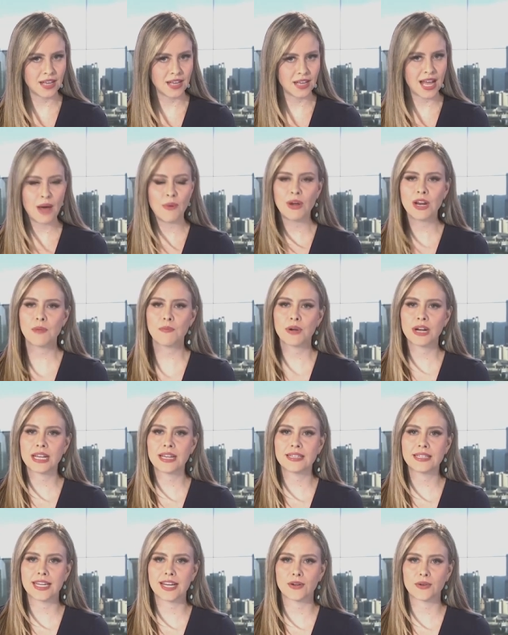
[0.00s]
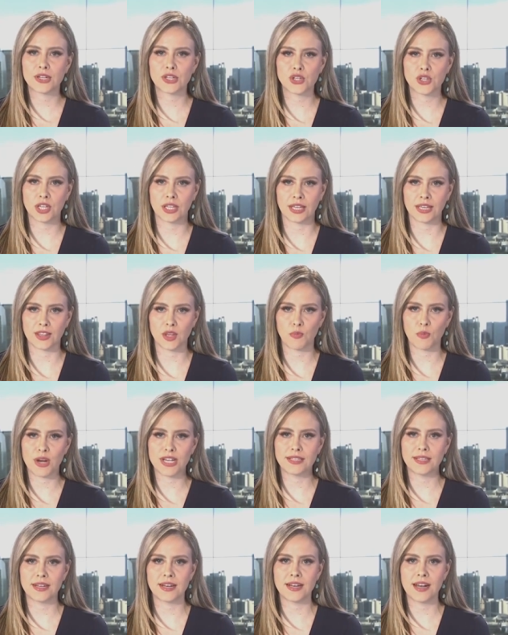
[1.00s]
I want to bring in Terry Schilling, the
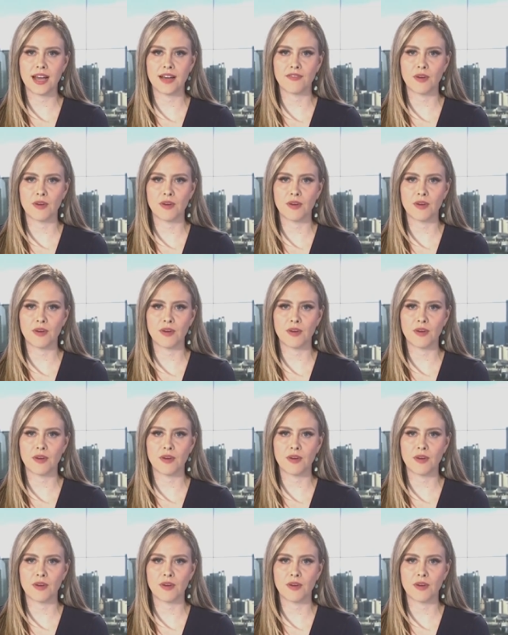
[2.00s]
president of